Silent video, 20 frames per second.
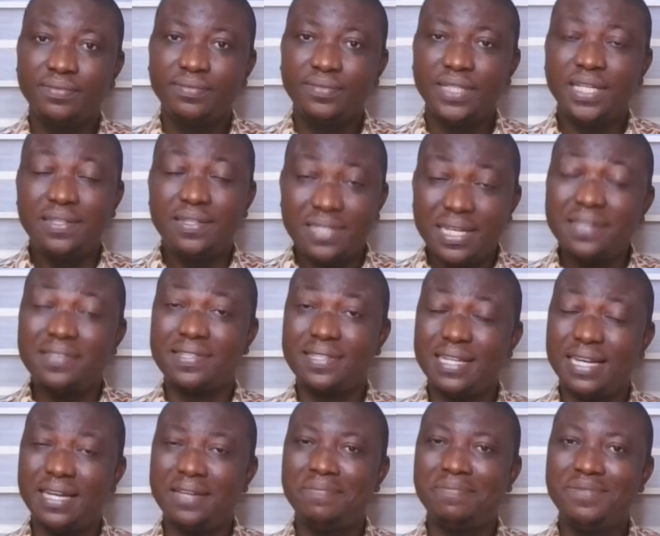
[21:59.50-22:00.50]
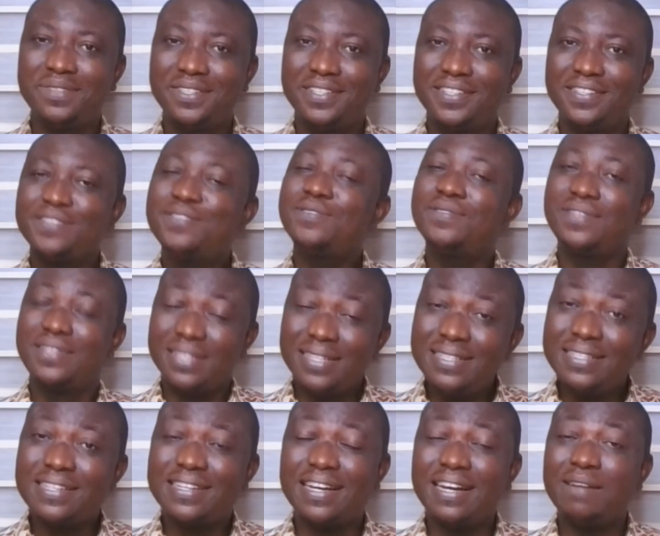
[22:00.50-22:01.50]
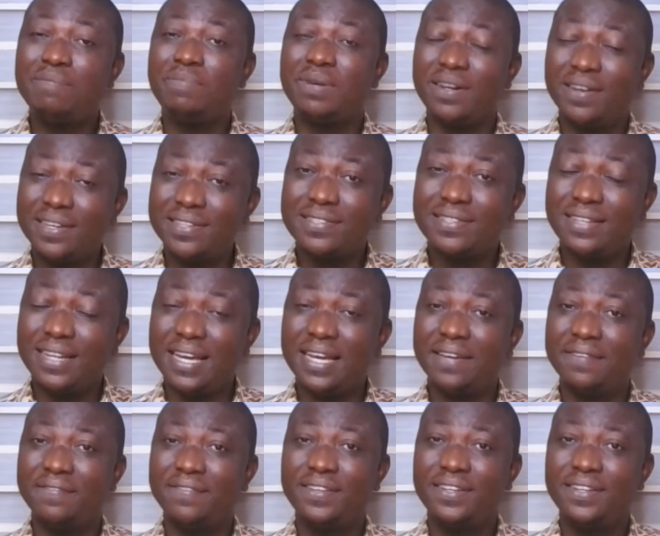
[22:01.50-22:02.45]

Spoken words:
He takes time to think about his life.